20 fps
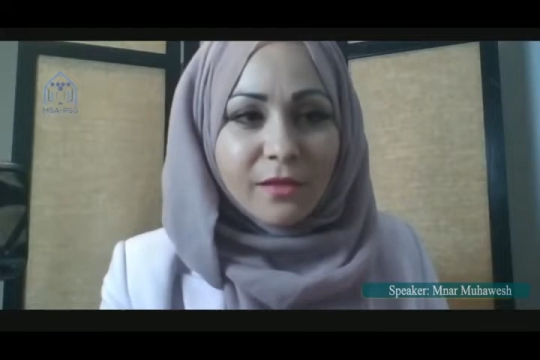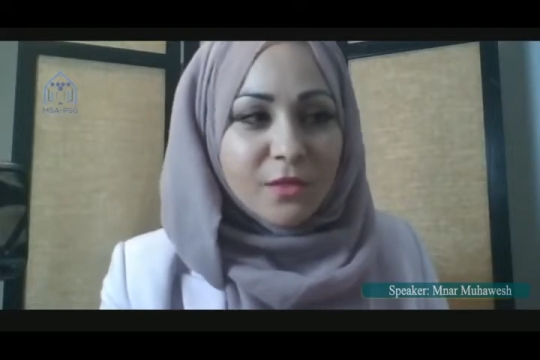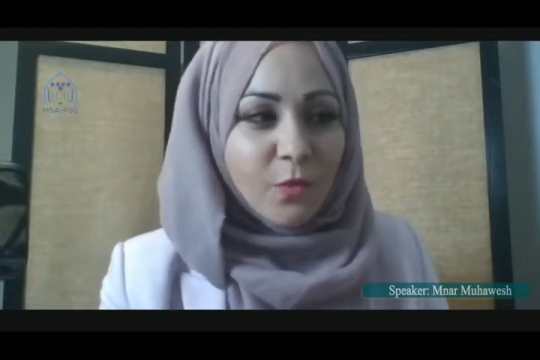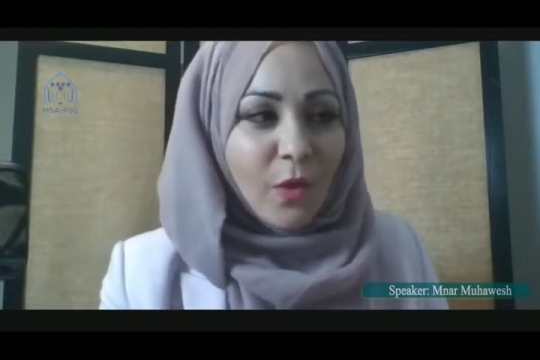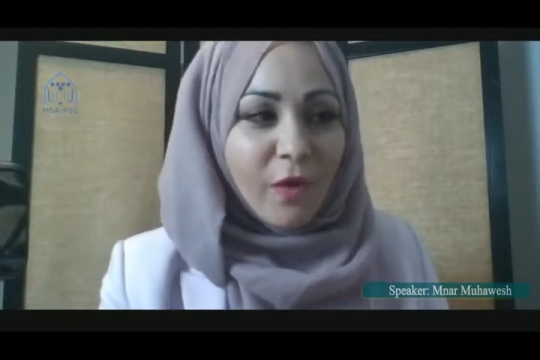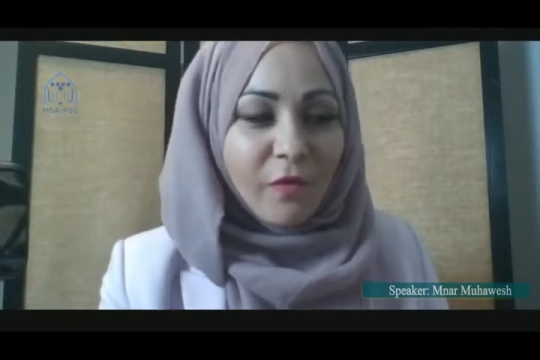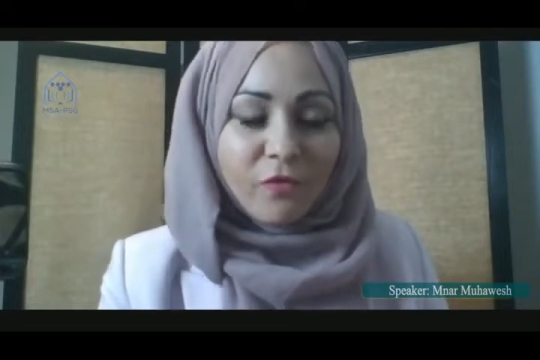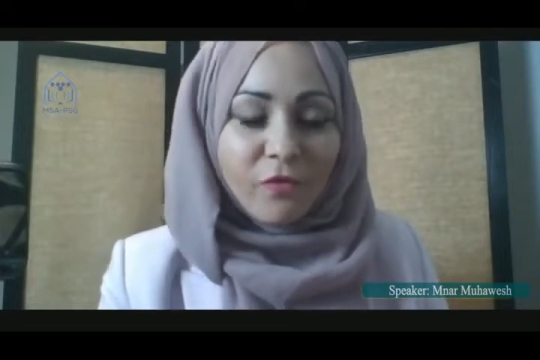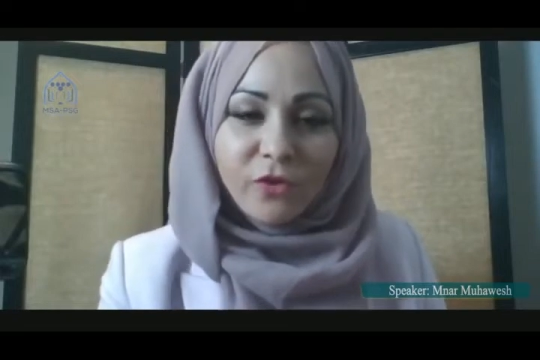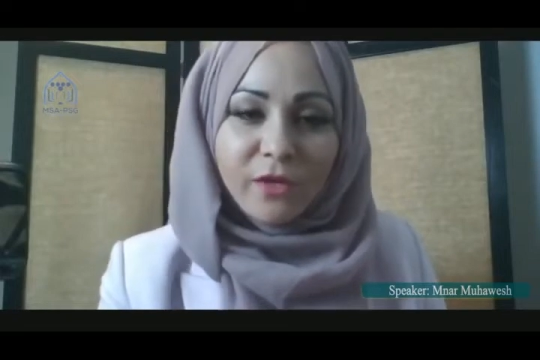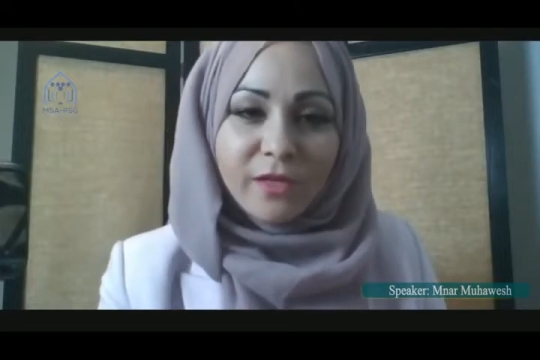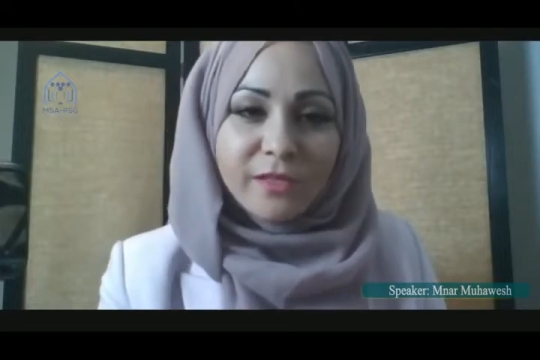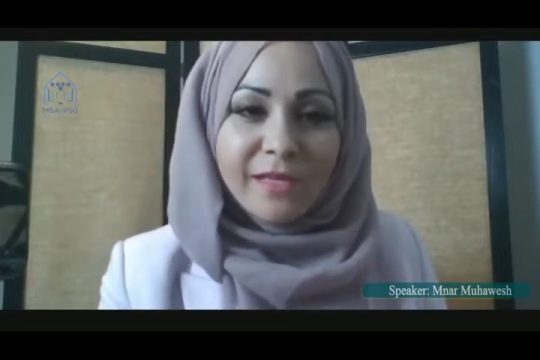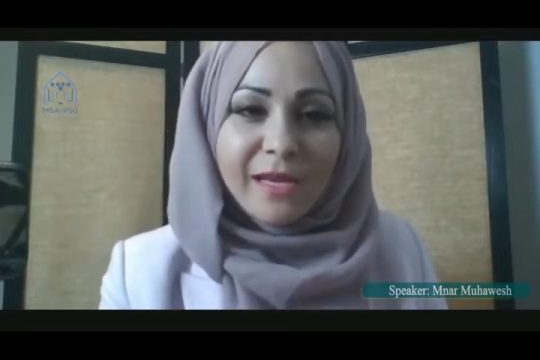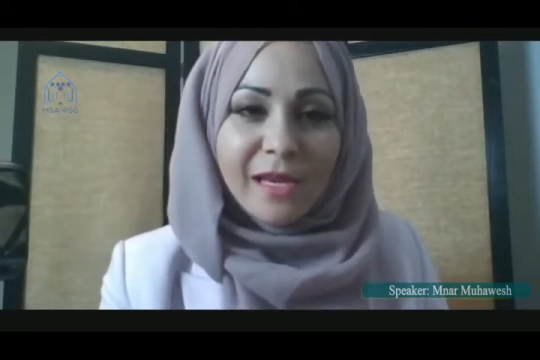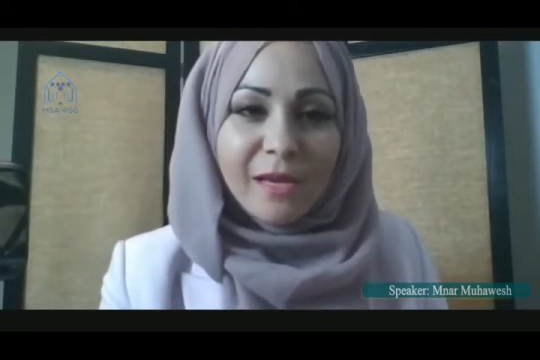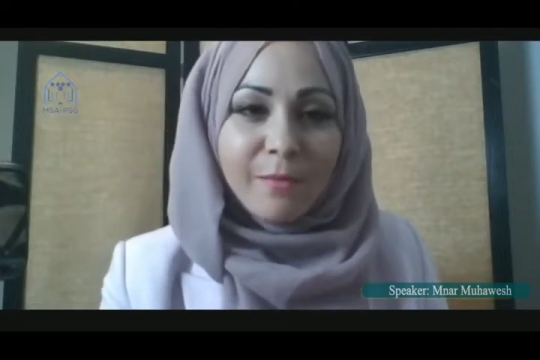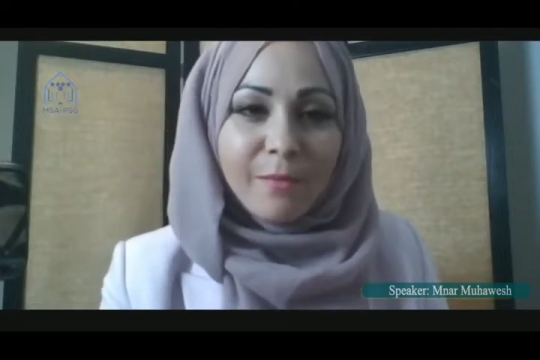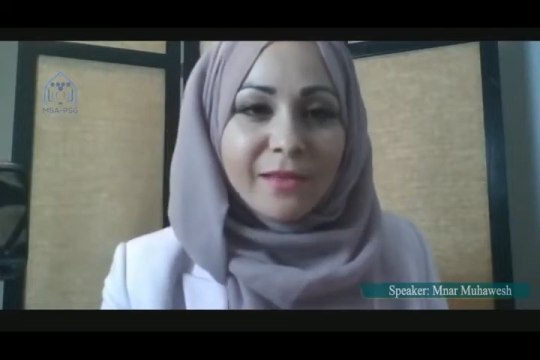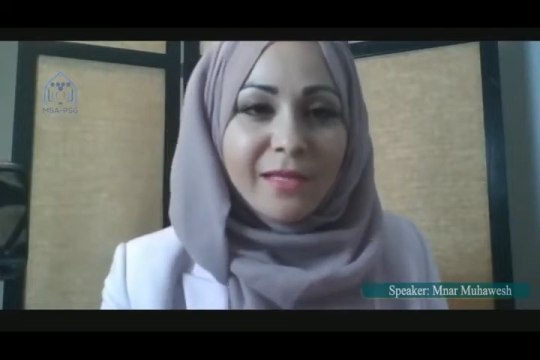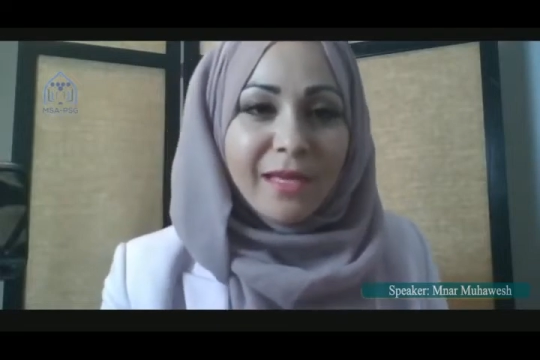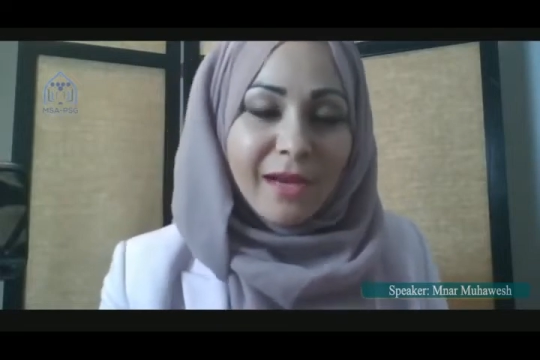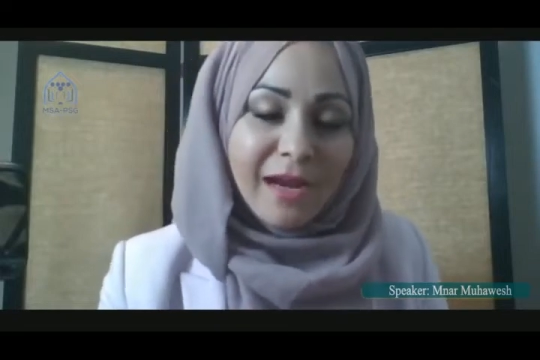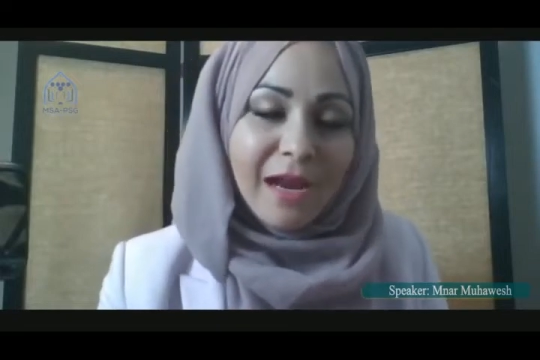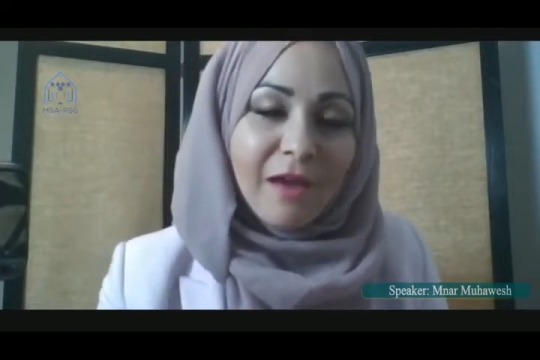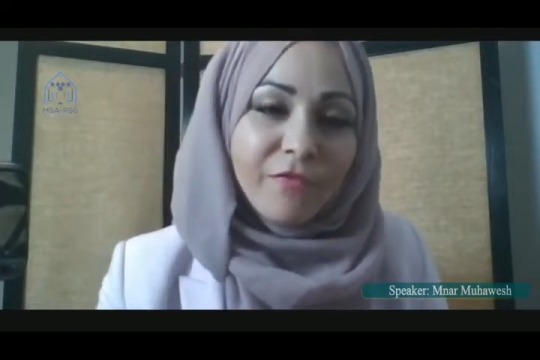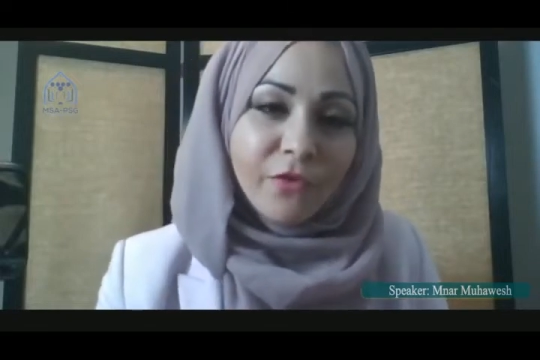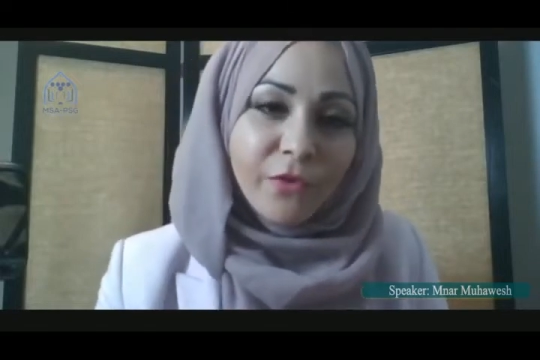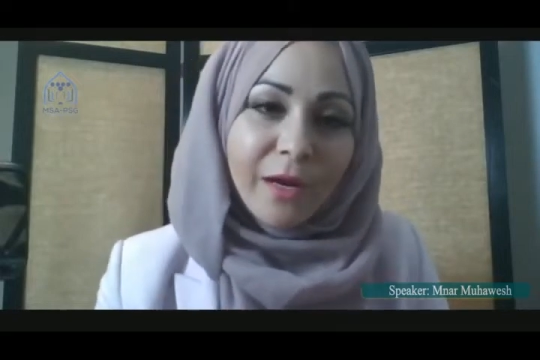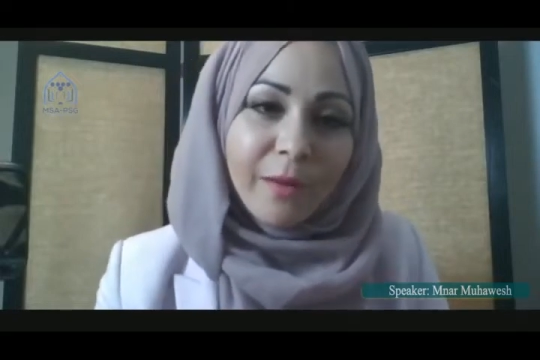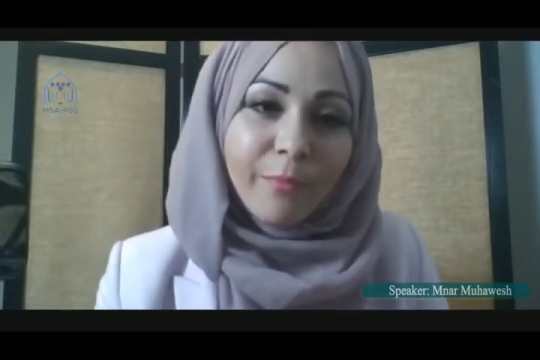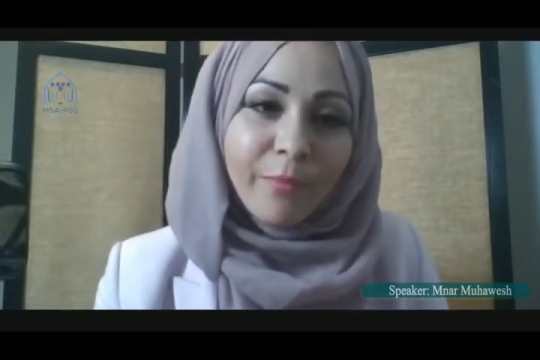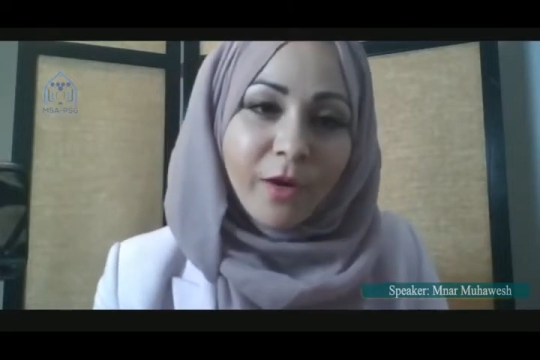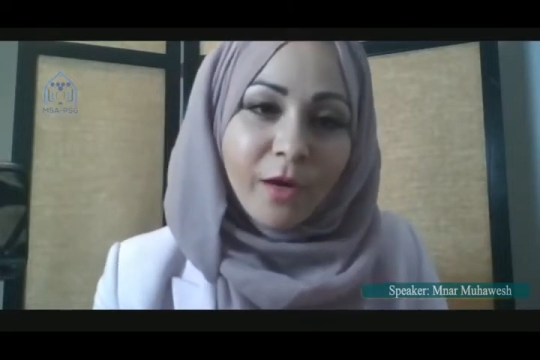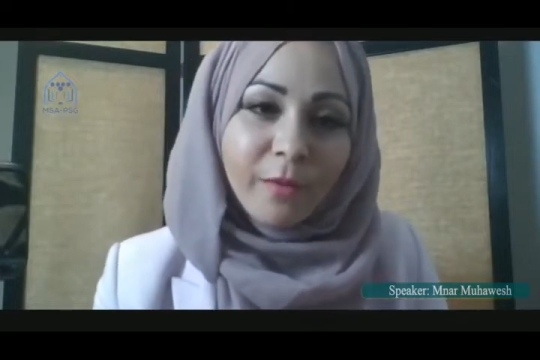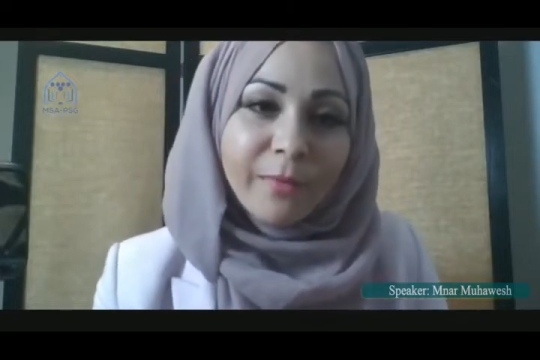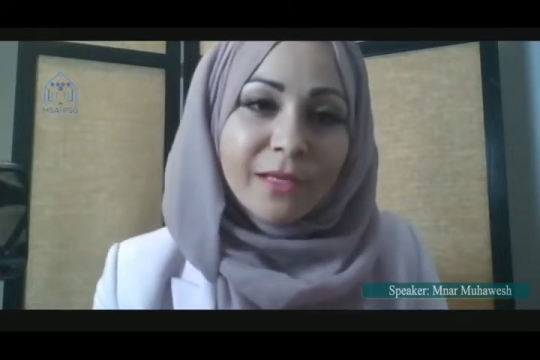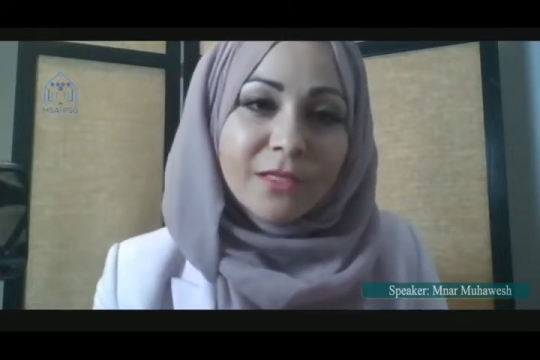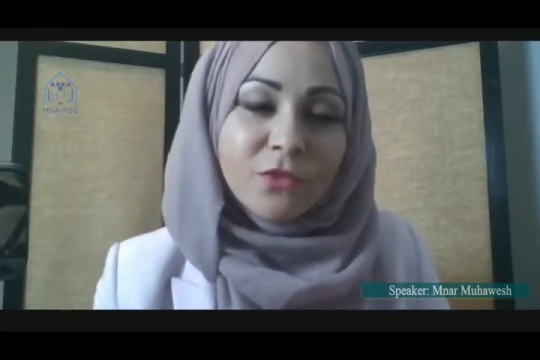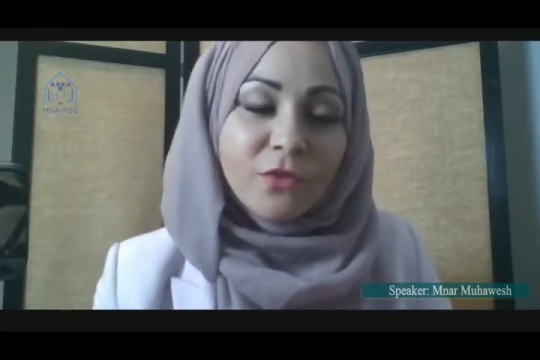His wife was trying to take him, but they didn't have the right
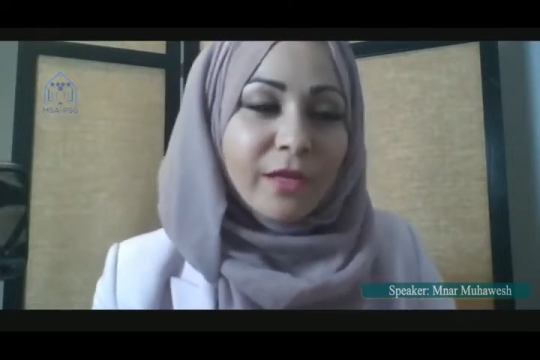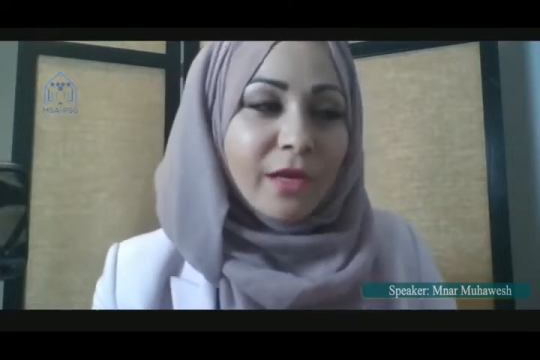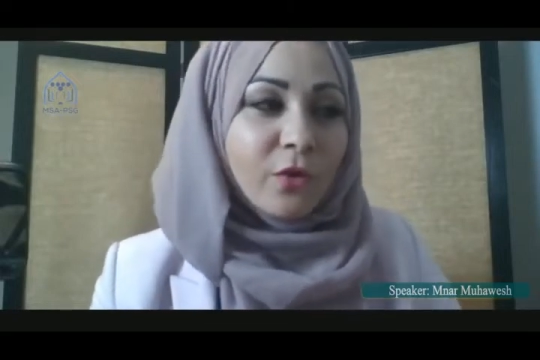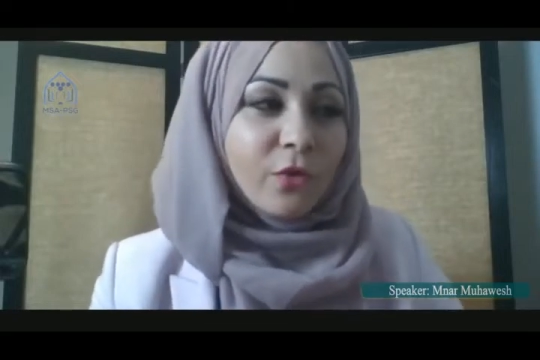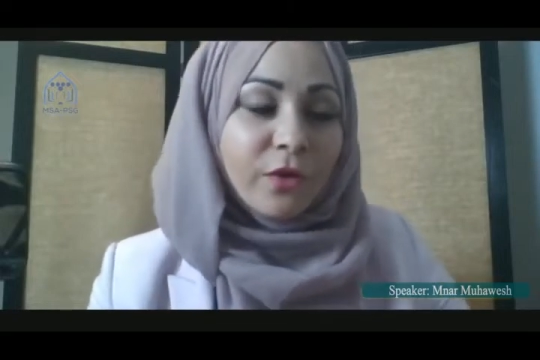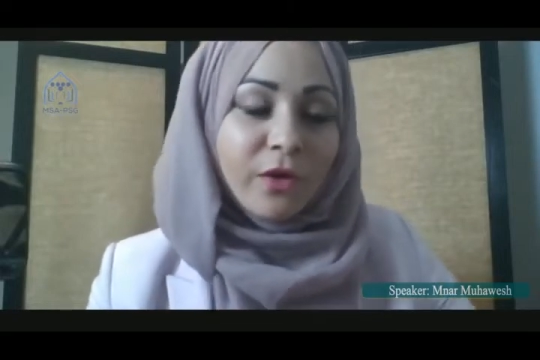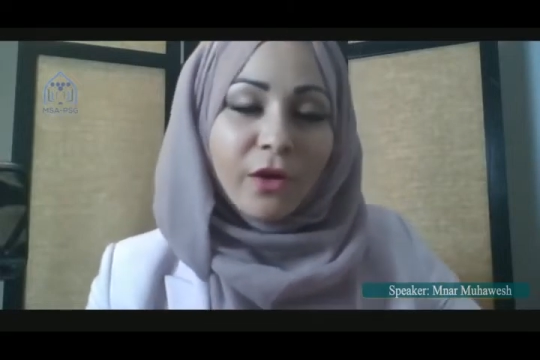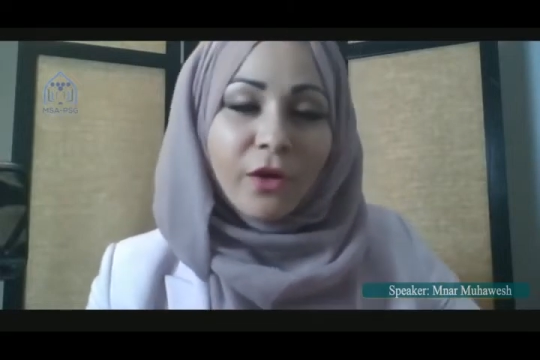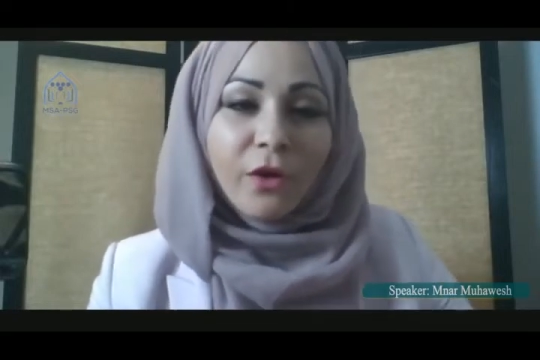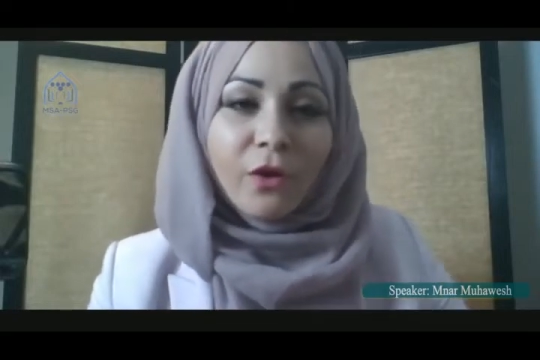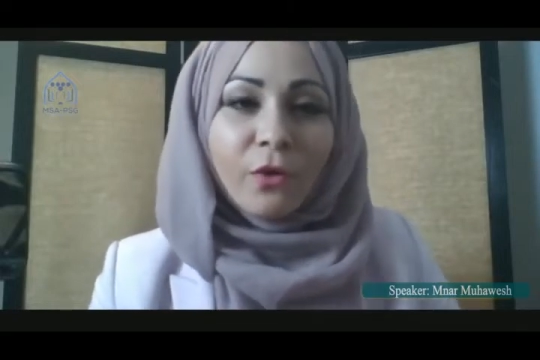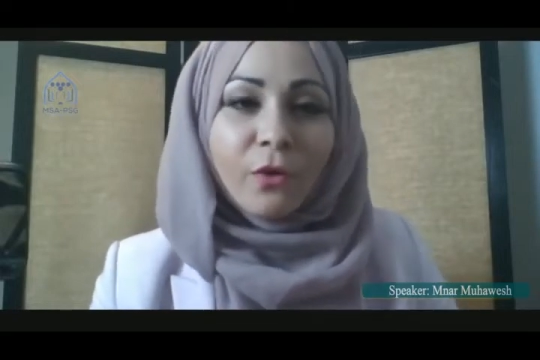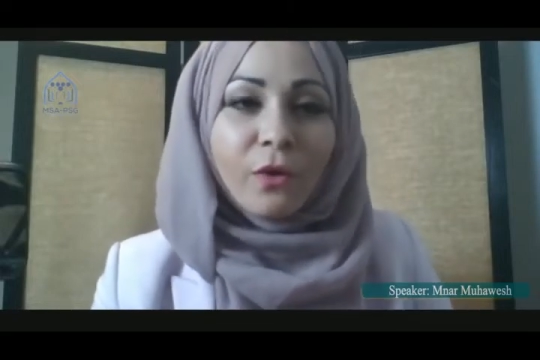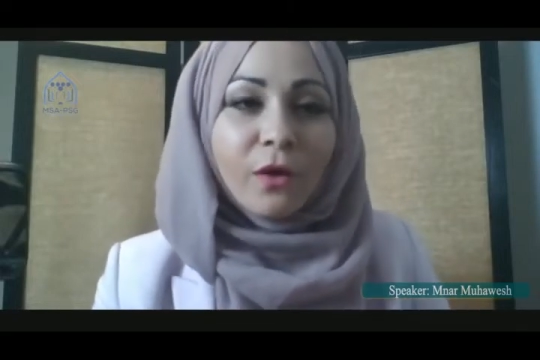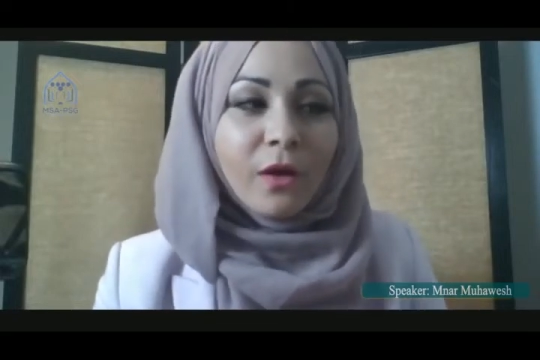permit, so they couldn't go.